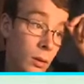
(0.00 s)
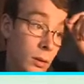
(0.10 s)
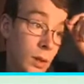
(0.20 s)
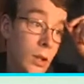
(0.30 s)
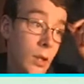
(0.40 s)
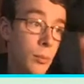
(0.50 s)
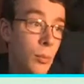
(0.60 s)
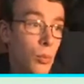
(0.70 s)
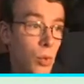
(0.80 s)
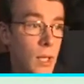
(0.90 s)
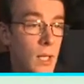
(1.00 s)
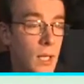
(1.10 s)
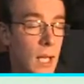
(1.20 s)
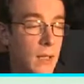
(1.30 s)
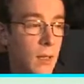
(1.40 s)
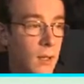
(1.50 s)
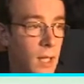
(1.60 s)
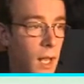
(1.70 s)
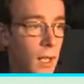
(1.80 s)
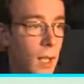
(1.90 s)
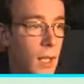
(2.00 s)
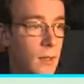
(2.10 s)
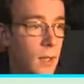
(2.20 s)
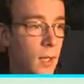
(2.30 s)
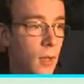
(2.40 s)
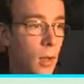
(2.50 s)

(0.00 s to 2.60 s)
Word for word: It's actually a pretty decent attack, I'd say.